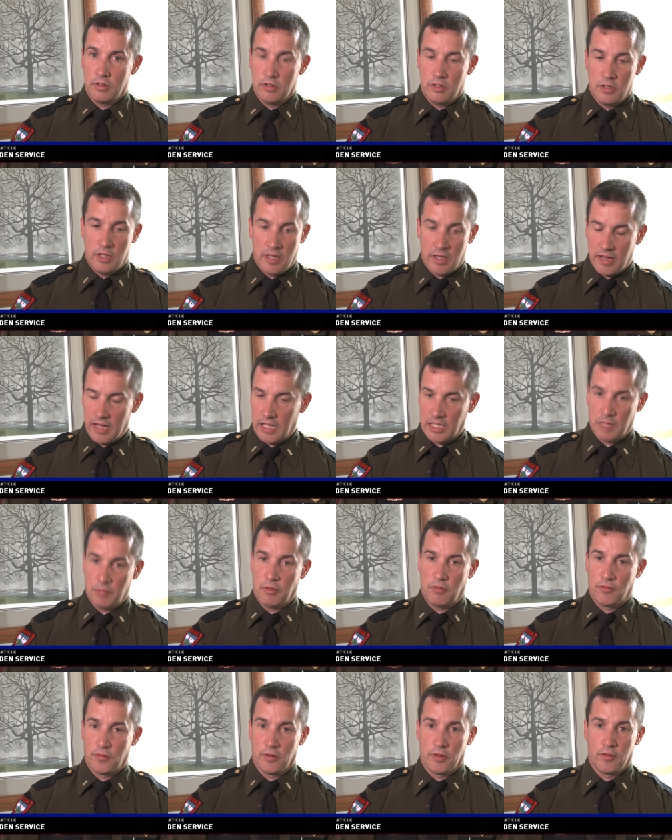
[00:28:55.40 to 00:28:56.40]
none of that can be
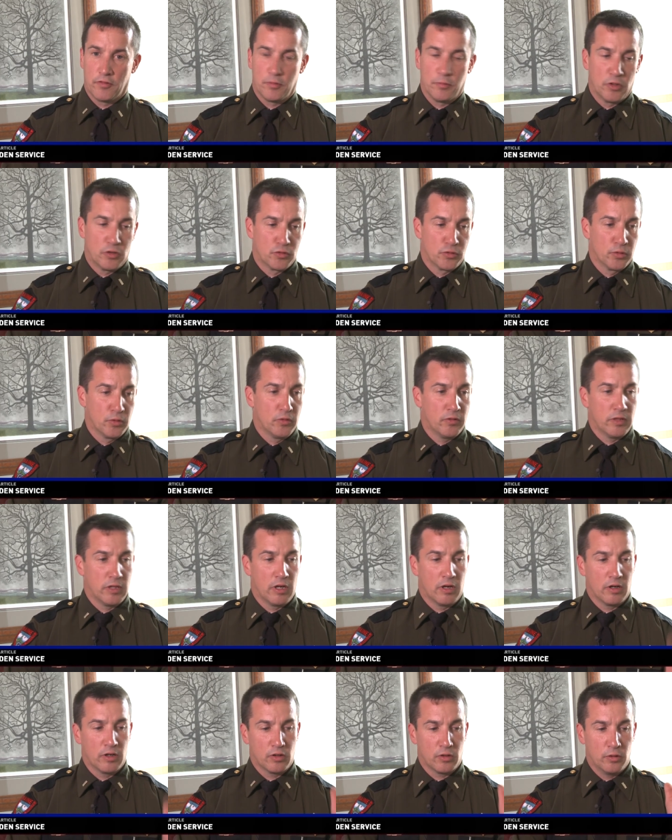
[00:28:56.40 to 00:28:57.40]
further from the truth. The
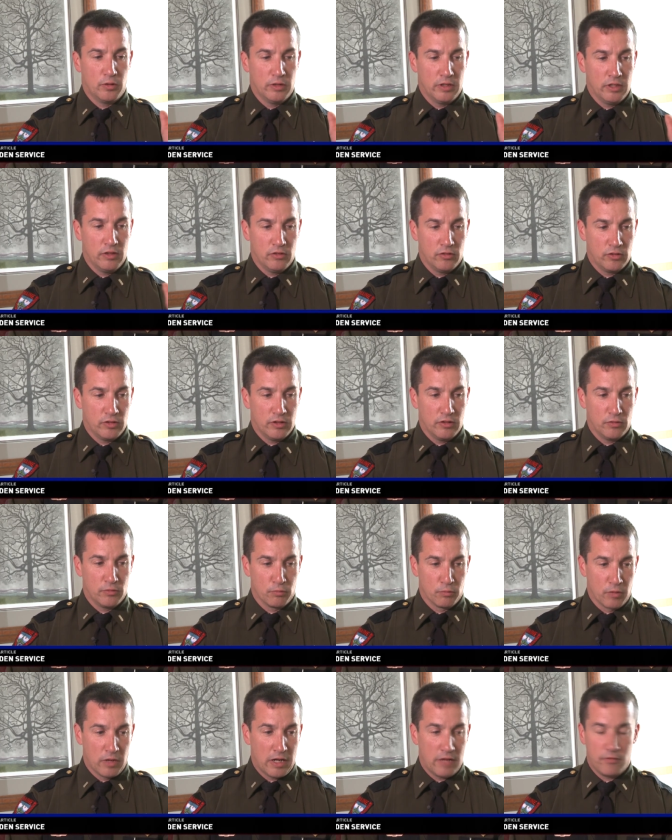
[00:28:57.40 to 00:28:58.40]
article is, is
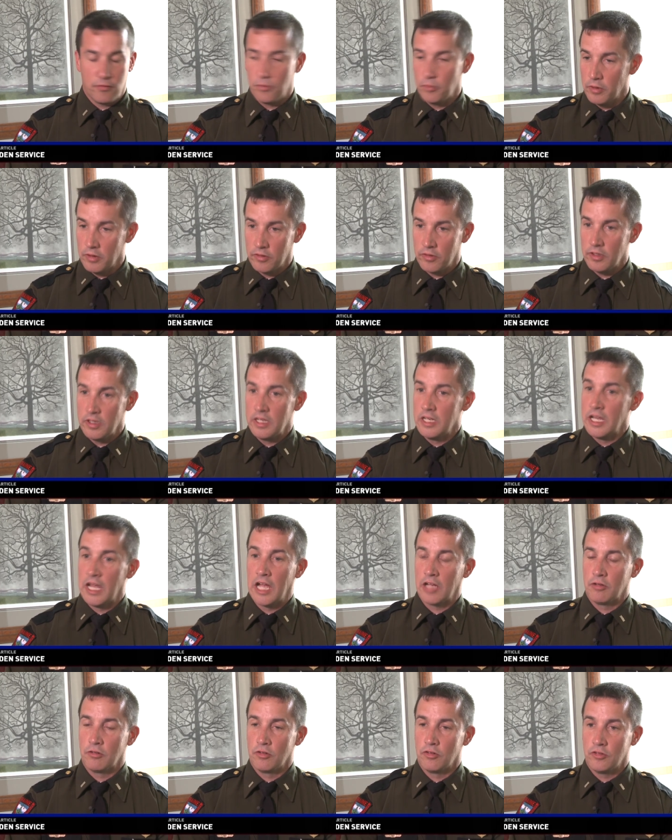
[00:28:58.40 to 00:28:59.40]
rife with
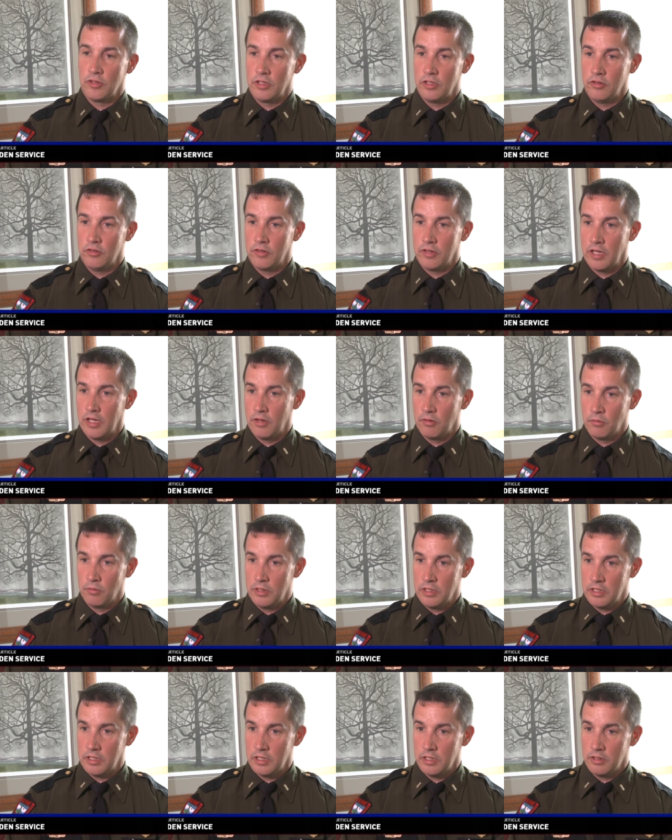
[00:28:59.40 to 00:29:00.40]
inaccuracies that
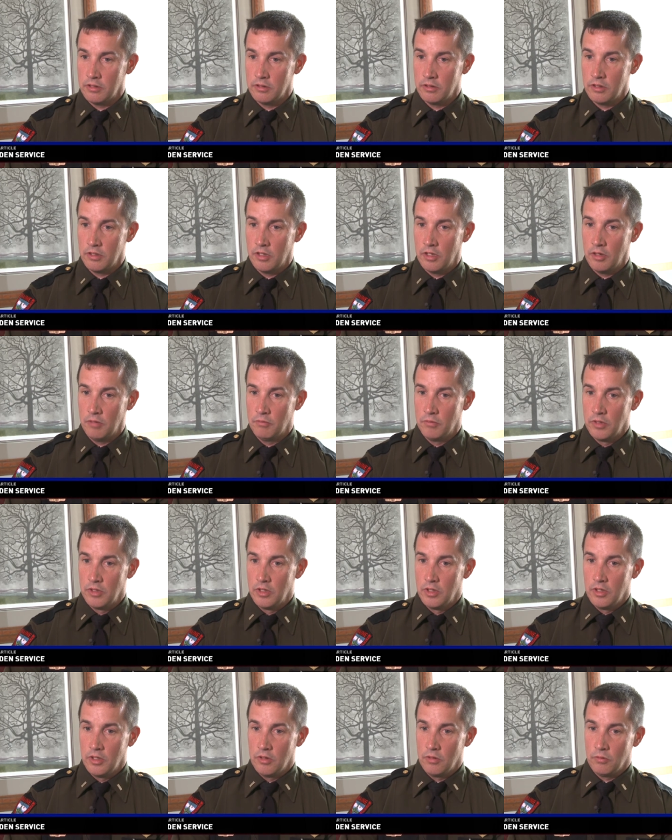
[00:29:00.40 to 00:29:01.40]
we can, um,
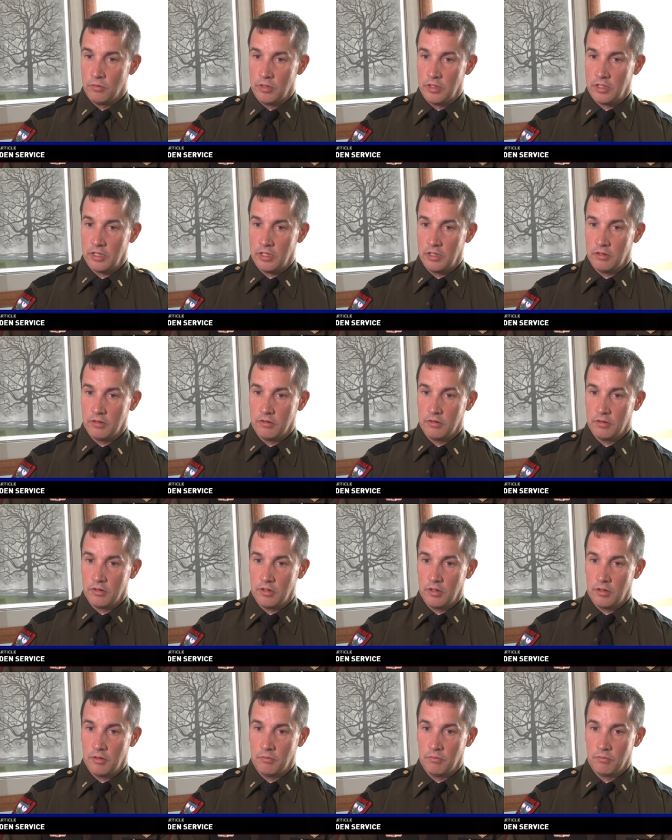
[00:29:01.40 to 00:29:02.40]
we can
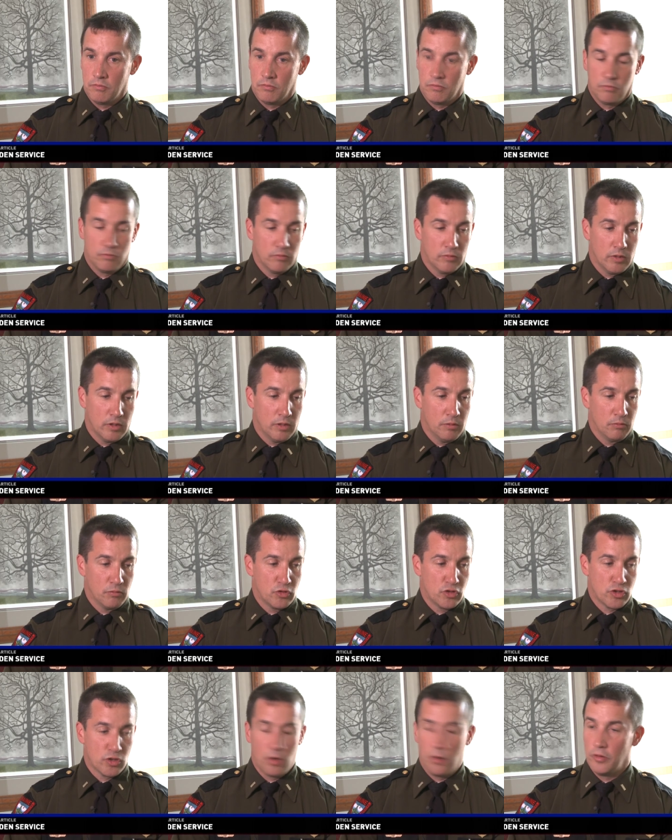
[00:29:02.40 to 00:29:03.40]
um, um,
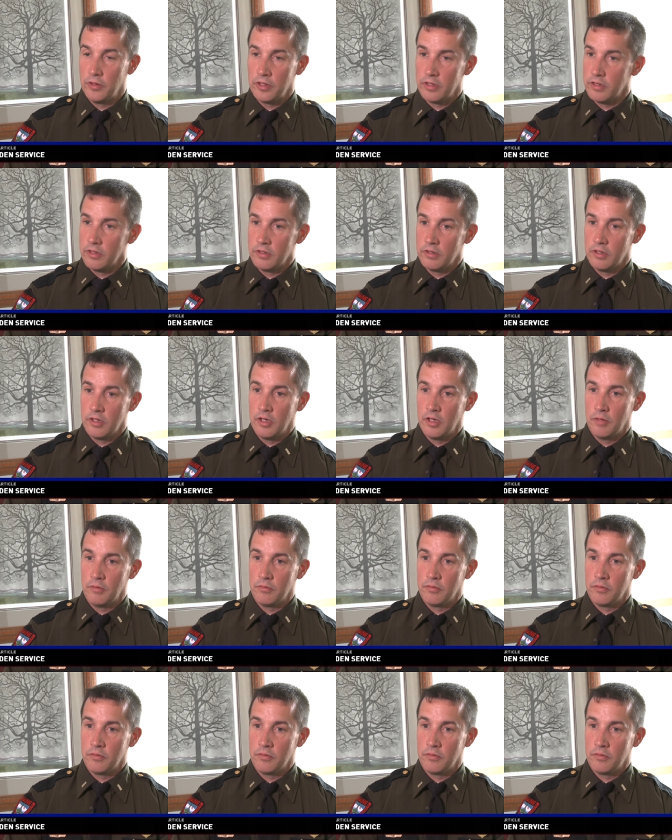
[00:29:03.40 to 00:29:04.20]
show that um,